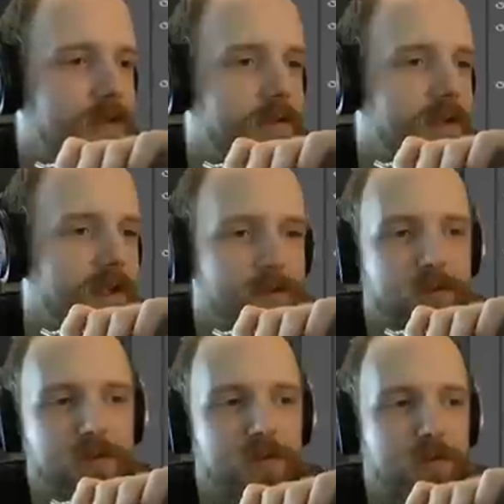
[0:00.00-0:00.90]
That
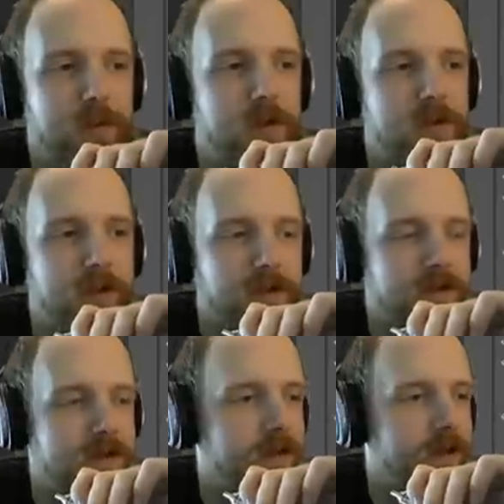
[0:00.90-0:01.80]
was just potluck
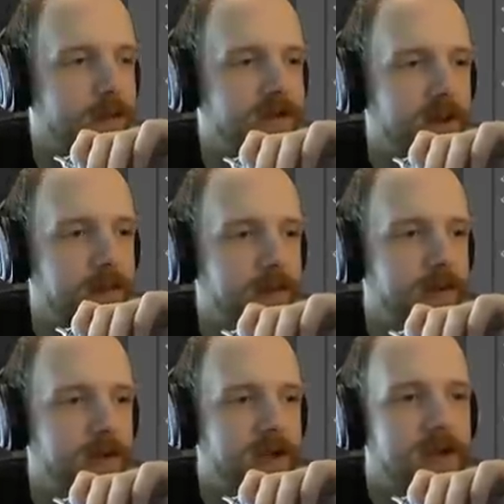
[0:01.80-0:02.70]
that I was happy with
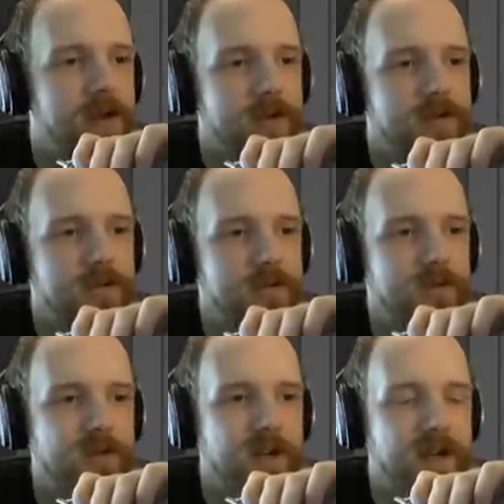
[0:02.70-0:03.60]
the way it looked
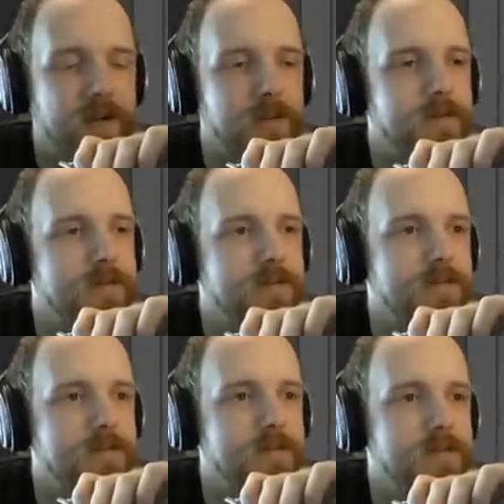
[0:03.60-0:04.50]
straight out.
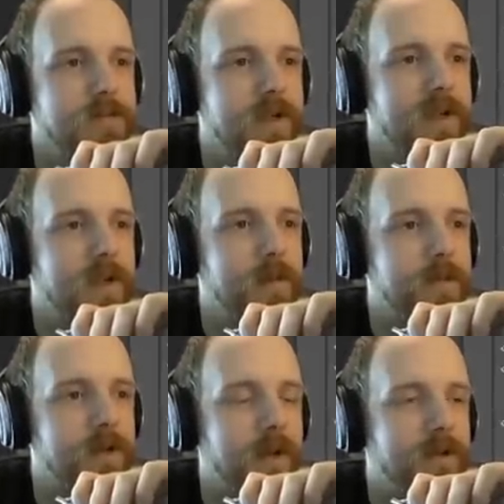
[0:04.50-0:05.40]
Um,
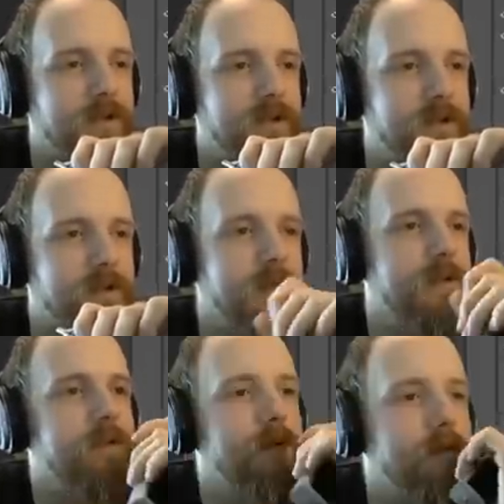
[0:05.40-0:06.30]
the mountains,
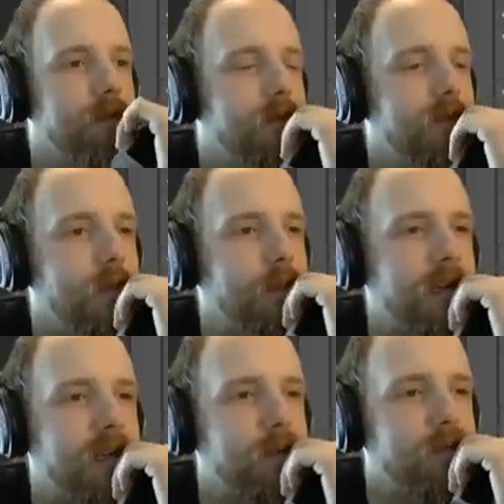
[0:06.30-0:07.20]
top
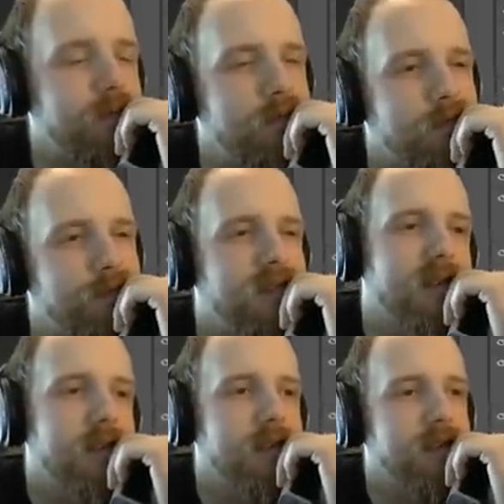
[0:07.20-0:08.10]
down,
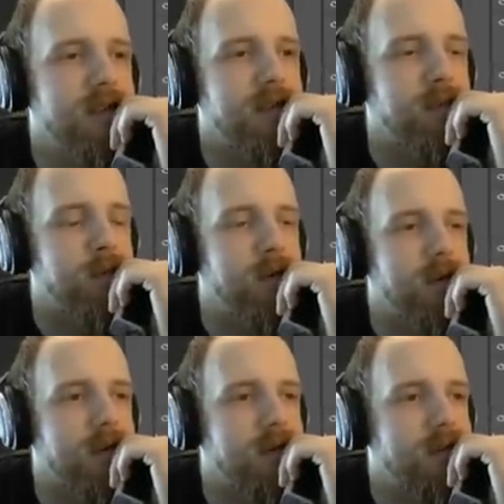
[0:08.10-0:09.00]
need some
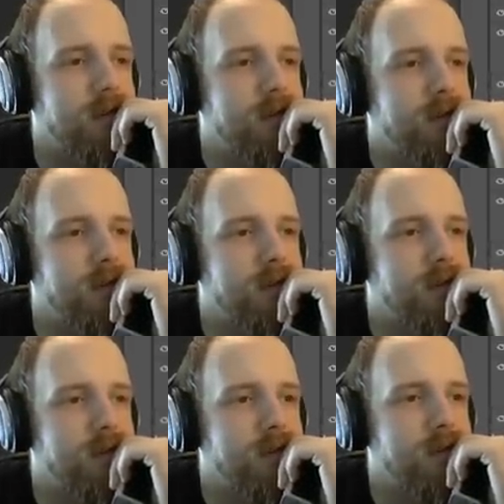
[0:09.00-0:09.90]
work.
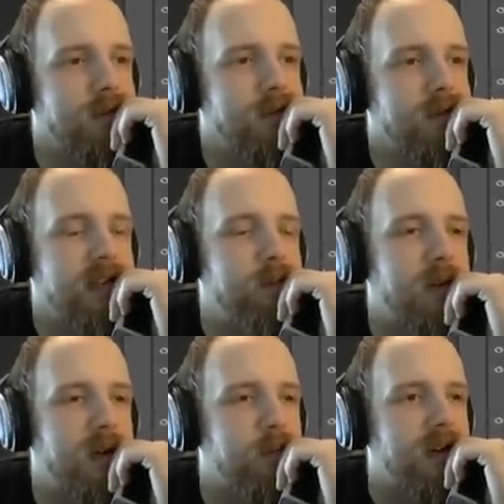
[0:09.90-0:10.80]
In
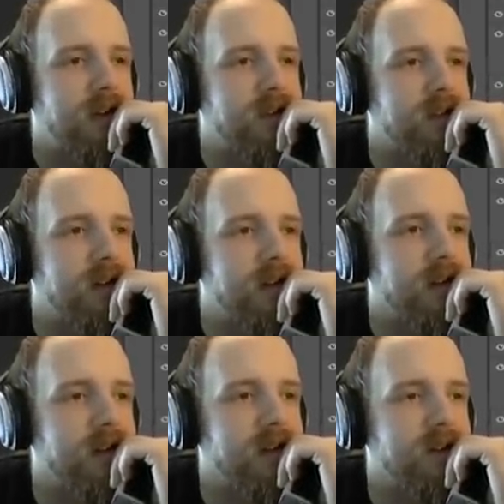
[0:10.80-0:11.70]
my mind's eye,
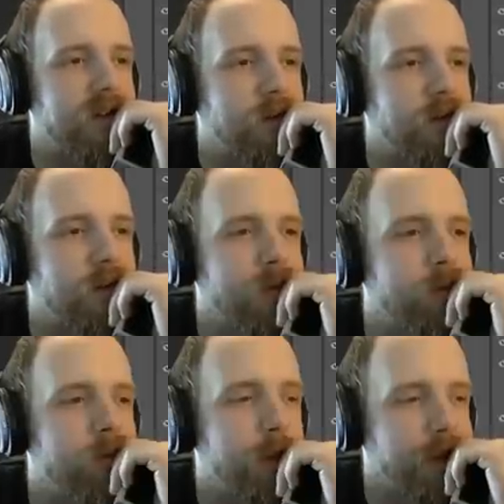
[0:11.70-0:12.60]
they just don't look
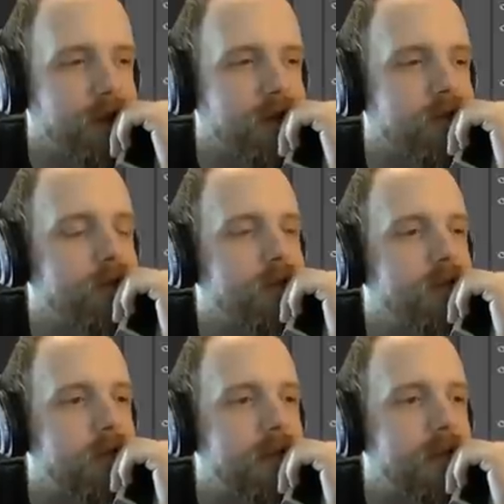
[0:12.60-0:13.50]
right
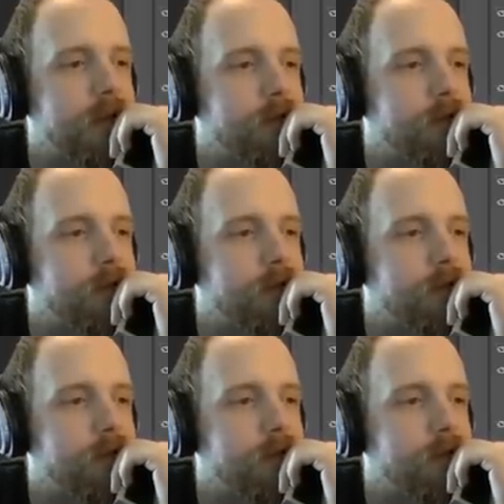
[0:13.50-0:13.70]
to me.